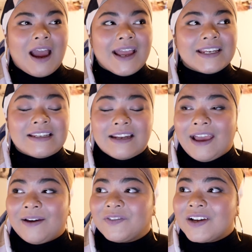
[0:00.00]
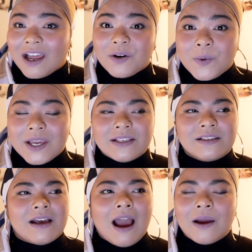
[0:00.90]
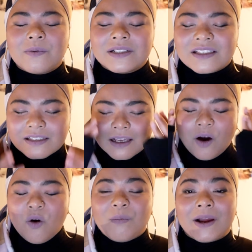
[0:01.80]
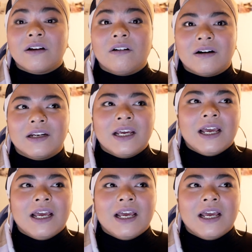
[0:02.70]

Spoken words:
I didn't have cutaways. I was, oh my God.